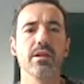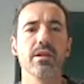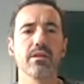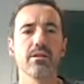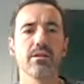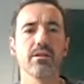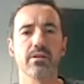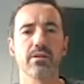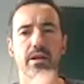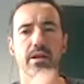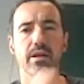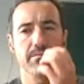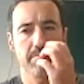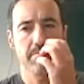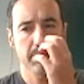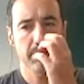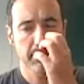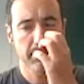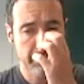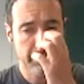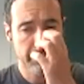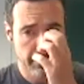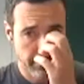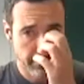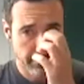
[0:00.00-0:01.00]
Okay?
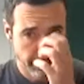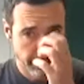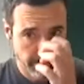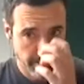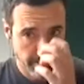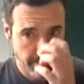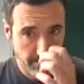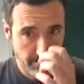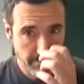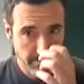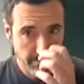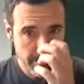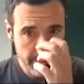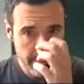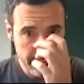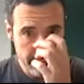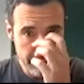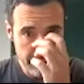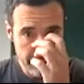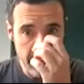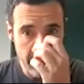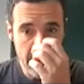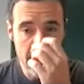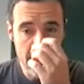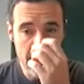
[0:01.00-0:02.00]

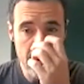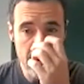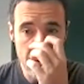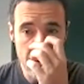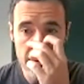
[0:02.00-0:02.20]
So